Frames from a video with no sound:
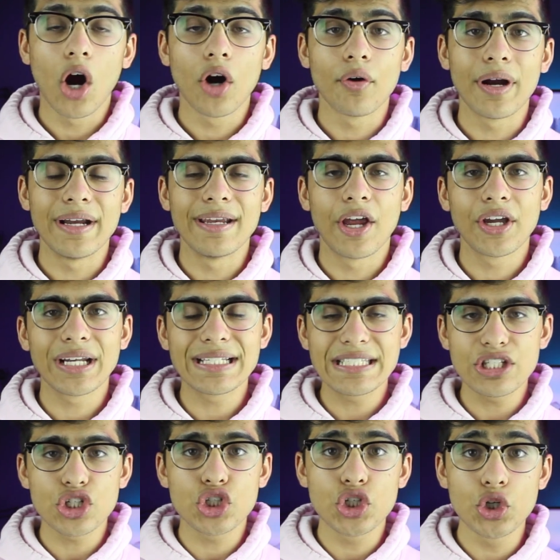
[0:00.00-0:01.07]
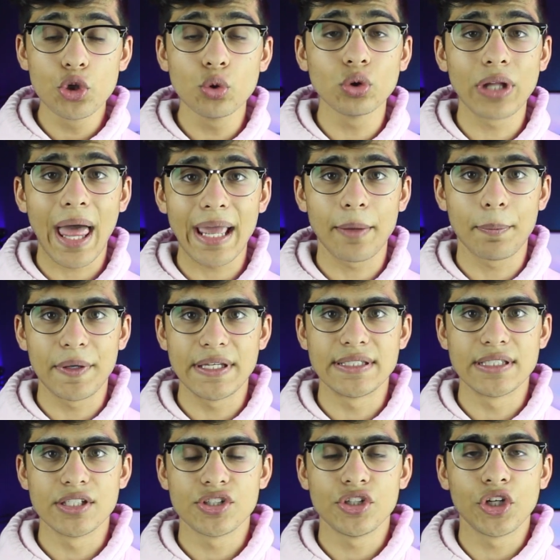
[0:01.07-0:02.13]
Alright, now you're going to see the 2 leg
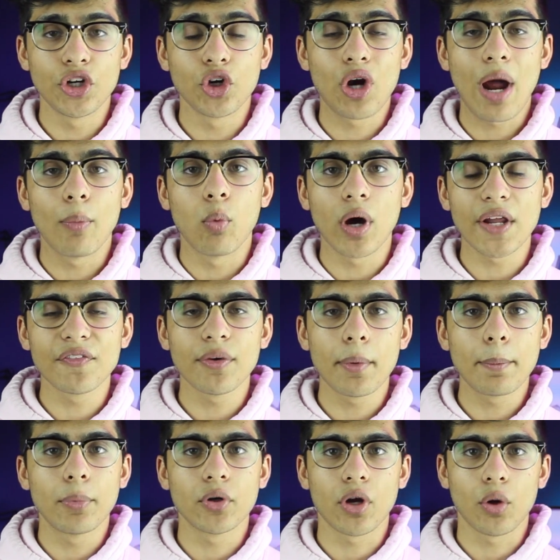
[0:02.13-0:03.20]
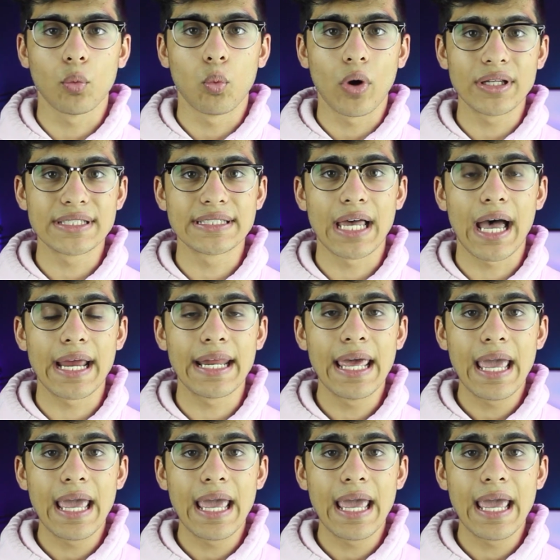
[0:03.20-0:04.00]
pieces. You're going to grab one of them and put it on one side